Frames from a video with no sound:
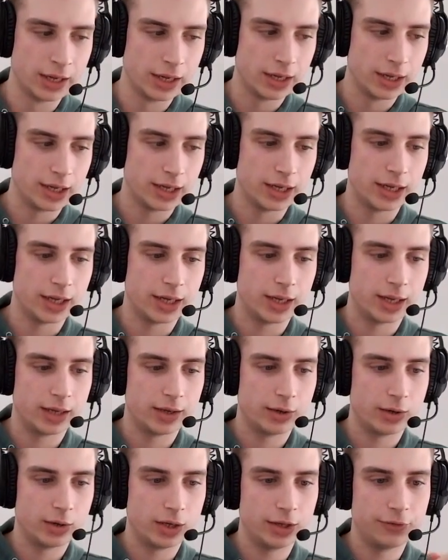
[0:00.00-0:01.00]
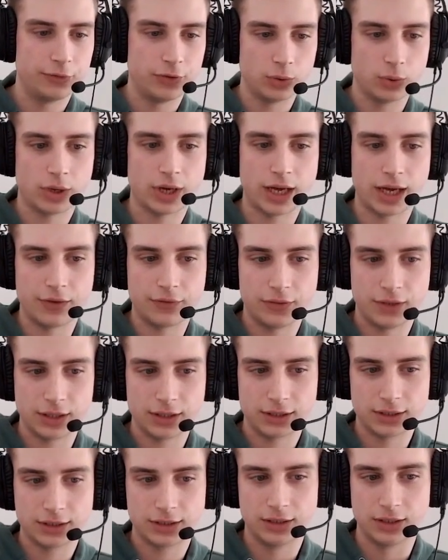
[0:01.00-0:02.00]
If you have
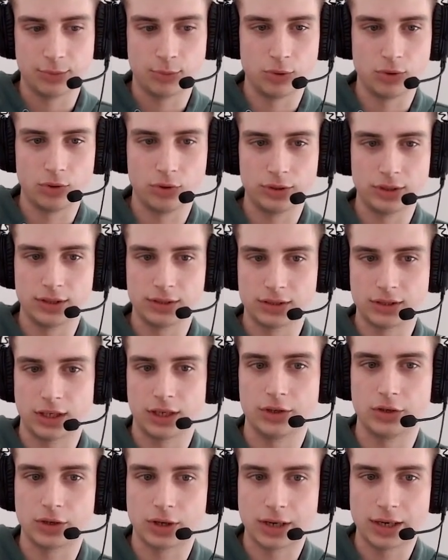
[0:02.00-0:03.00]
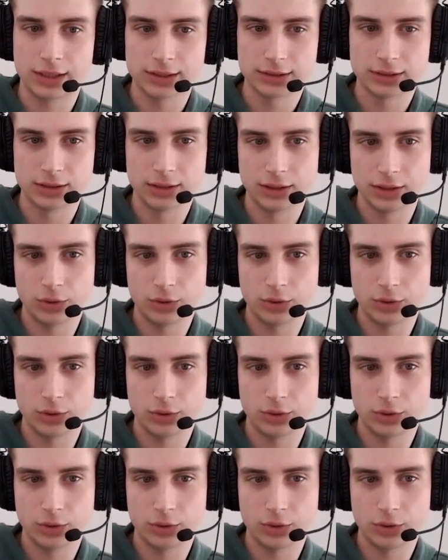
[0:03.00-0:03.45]
this deployed inside your cluster,